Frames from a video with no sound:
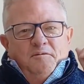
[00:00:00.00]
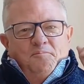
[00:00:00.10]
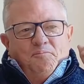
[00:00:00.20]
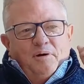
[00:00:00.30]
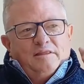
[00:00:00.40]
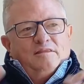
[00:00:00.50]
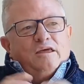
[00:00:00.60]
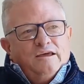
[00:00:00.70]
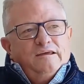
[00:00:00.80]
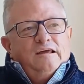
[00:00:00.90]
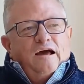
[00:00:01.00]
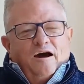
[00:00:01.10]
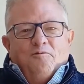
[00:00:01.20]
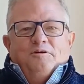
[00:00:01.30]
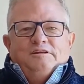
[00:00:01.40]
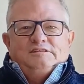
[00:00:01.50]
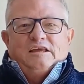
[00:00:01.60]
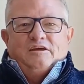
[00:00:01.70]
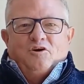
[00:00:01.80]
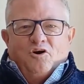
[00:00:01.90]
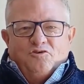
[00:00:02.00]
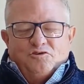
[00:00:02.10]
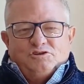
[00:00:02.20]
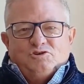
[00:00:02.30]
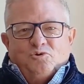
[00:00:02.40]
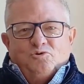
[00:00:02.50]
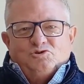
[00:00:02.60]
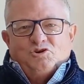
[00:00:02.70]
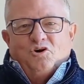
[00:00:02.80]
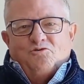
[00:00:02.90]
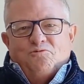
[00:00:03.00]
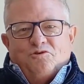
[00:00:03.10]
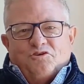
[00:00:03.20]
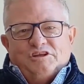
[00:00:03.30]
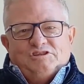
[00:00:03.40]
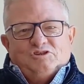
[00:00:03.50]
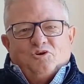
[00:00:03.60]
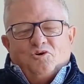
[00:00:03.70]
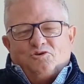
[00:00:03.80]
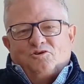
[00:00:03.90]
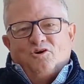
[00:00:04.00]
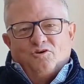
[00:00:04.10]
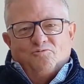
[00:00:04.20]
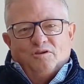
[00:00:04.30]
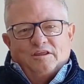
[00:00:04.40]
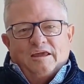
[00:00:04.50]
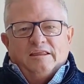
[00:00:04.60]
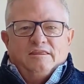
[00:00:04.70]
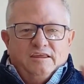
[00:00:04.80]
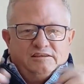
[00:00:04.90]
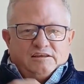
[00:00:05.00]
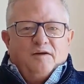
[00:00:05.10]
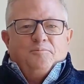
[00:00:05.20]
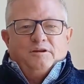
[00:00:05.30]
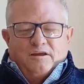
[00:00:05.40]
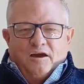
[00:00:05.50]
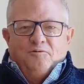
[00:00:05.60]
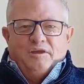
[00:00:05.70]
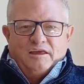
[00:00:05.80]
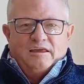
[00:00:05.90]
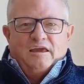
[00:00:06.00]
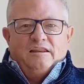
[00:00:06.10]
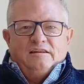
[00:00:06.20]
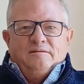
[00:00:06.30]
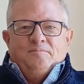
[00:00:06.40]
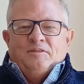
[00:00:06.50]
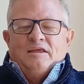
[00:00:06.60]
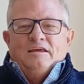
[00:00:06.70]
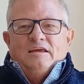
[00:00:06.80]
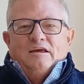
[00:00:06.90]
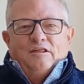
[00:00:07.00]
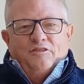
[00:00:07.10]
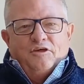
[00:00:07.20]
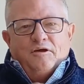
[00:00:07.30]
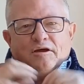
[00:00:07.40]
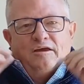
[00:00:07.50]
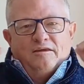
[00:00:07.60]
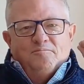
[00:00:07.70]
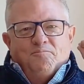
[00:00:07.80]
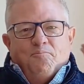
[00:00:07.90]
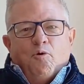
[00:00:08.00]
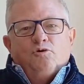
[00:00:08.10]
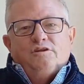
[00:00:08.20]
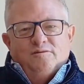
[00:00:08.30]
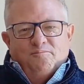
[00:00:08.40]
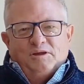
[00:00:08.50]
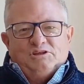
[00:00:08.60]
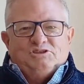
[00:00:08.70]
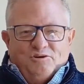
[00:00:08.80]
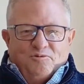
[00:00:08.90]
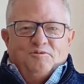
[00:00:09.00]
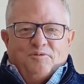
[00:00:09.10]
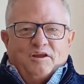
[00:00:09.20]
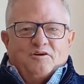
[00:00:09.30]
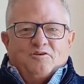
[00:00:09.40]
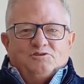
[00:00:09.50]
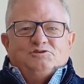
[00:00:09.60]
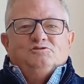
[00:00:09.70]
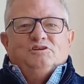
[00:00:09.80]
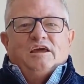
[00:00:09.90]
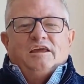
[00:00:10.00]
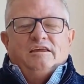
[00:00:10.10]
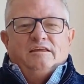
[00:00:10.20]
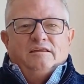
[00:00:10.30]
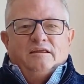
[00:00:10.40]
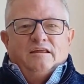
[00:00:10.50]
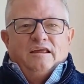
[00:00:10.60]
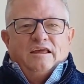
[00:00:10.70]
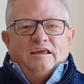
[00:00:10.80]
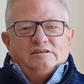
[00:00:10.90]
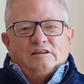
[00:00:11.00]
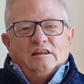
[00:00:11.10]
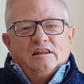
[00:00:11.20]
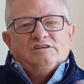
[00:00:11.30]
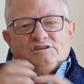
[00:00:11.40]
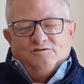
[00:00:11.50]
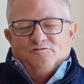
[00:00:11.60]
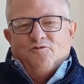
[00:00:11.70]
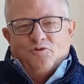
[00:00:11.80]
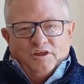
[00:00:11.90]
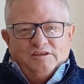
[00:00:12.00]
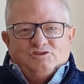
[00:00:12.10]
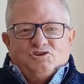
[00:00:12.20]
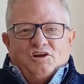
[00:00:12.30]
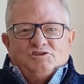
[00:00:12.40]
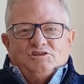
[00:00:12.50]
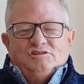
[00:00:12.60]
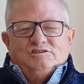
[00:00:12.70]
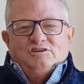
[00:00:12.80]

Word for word: But I want to say God restores, God will restart, God will get things up and going again. The important message I want to bring across today is listen for the instructions.